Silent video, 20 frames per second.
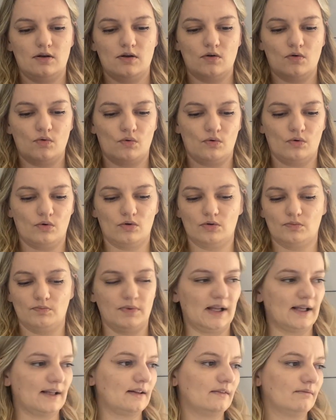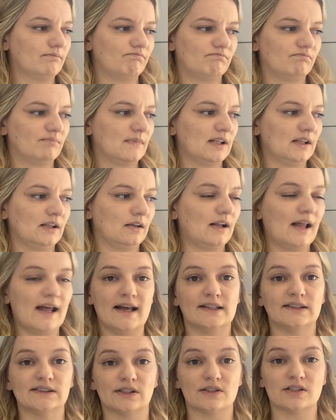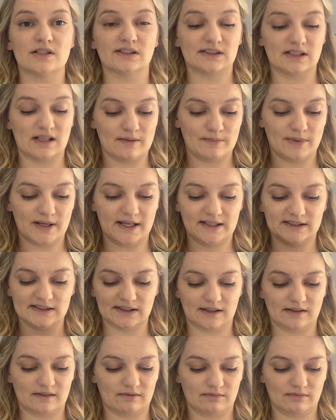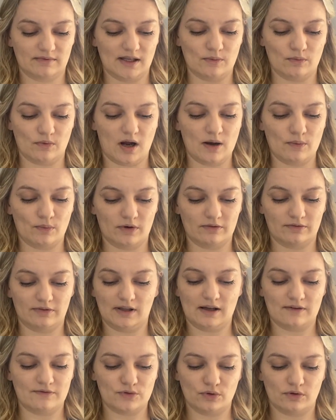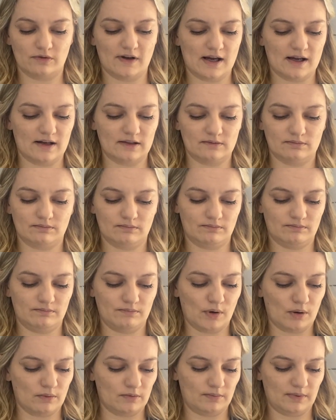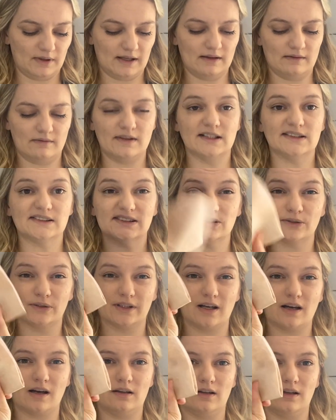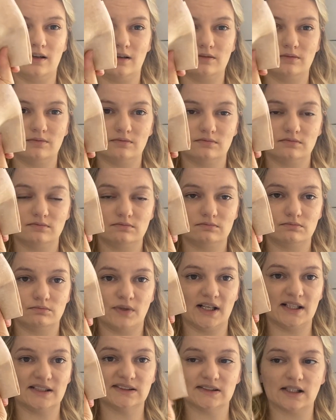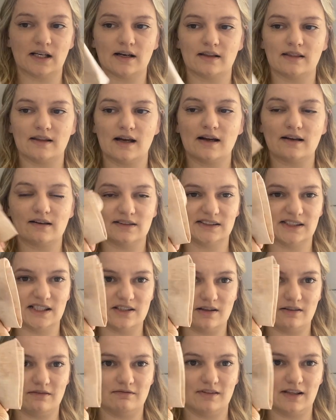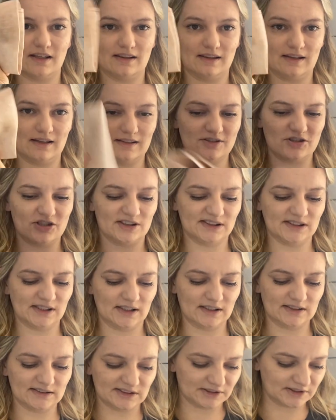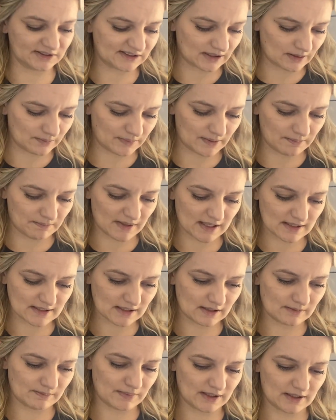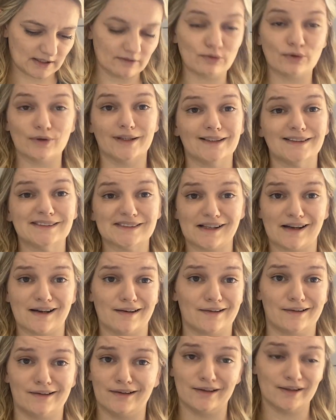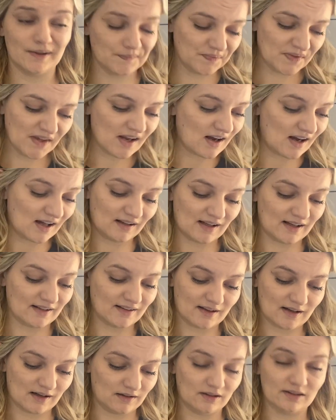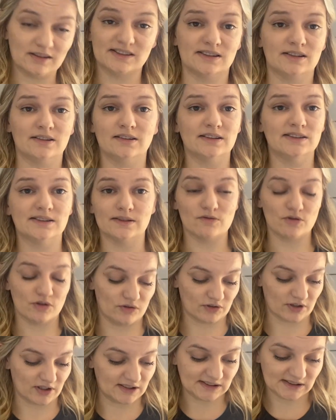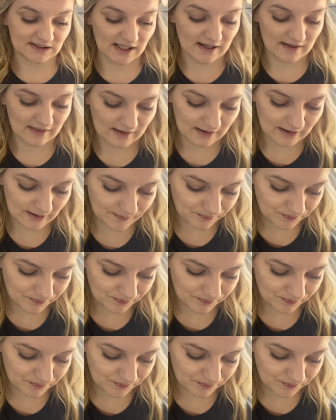or like the little hands-on design piece. Like I would have loved to have had probably this sort of color when I started that, because I just think that suits it a bit better, but I've already started. I like the color it's on, so it's just going to stay there.